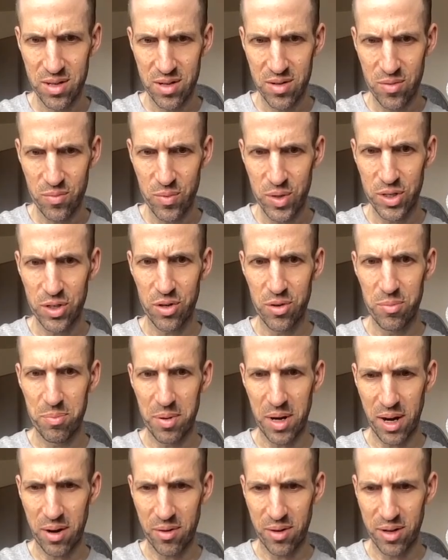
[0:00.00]
Richard
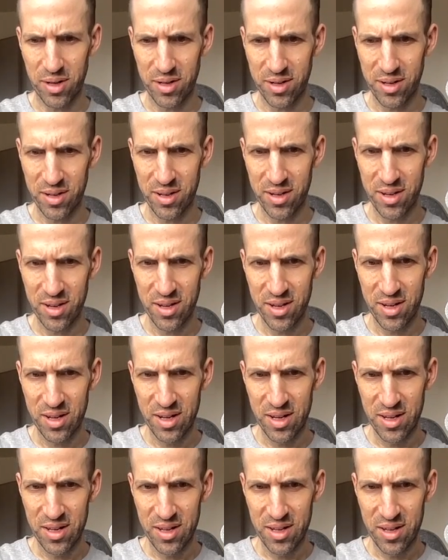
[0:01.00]
Powers.
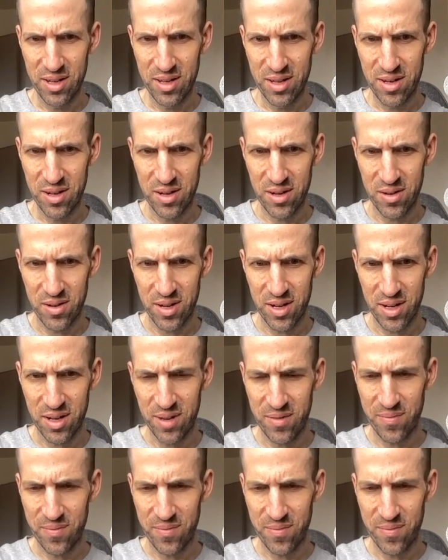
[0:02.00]
All right.